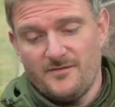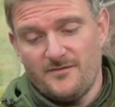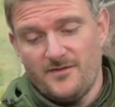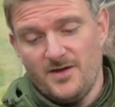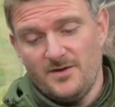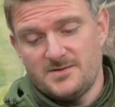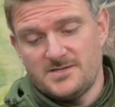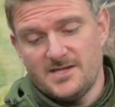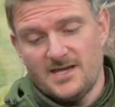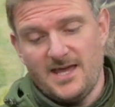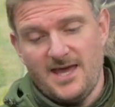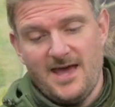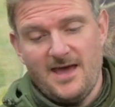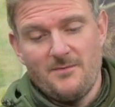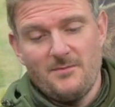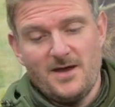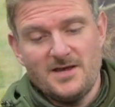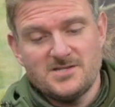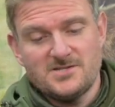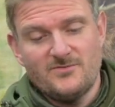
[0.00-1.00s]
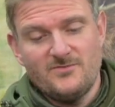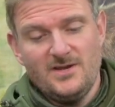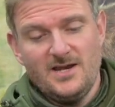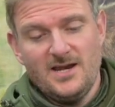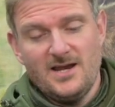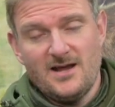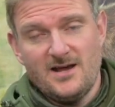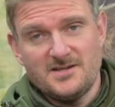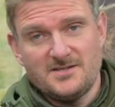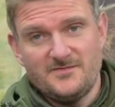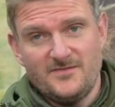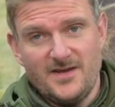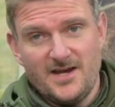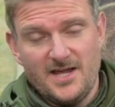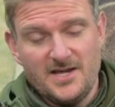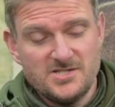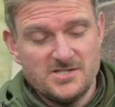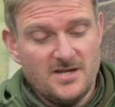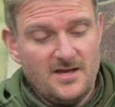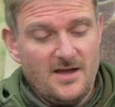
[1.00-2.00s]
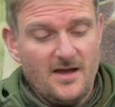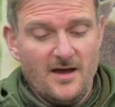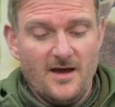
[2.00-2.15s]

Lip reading: fluting here makes a really nice finish,